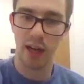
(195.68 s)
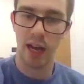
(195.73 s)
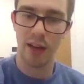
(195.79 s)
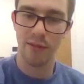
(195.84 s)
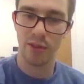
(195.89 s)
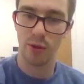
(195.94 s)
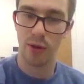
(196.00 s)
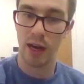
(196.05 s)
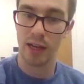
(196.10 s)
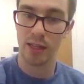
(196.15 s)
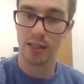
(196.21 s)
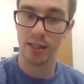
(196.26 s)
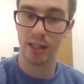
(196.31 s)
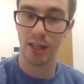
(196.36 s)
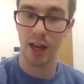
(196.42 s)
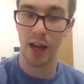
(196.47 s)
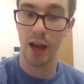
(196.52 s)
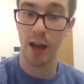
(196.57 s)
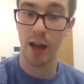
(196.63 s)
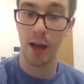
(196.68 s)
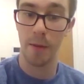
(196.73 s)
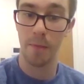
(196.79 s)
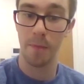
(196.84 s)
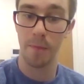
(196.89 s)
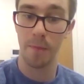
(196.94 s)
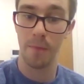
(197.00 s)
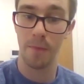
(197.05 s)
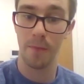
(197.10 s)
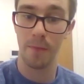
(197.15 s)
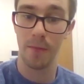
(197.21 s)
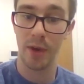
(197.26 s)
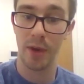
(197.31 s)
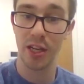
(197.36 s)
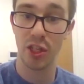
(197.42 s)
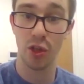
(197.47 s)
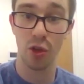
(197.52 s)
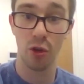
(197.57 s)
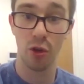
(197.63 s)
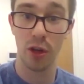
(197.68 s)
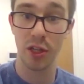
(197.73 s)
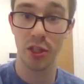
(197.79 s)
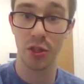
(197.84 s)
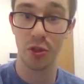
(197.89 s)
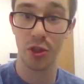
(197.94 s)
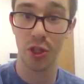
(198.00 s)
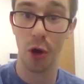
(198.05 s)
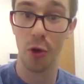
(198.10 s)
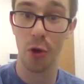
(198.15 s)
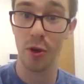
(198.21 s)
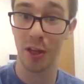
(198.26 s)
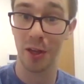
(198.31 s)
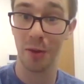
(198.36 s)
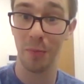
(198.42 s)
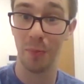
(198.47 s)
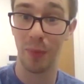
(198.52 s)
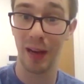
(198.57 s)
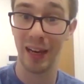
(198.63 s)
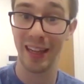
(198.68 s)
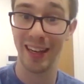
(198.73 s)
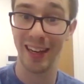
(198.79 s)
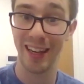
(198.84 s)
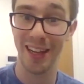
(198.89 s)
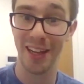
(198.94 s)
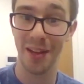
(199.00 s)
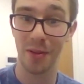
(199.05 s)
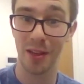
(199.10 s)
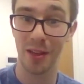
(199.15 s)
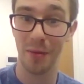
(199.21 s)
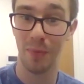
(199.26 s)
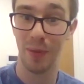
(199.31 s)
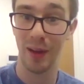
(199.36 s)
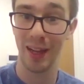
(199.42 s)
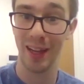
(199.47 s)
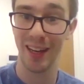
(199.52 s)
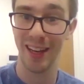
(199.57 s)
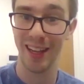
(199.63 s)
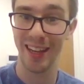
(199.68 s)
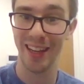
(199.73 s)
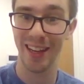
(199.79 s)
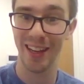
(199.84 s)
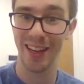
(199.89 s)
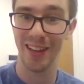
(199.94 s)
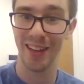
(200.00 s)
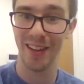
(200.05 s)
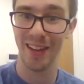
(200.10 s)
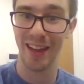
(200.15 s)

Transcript: I have to ask: um, is your is your shoulder completely completely? Uh...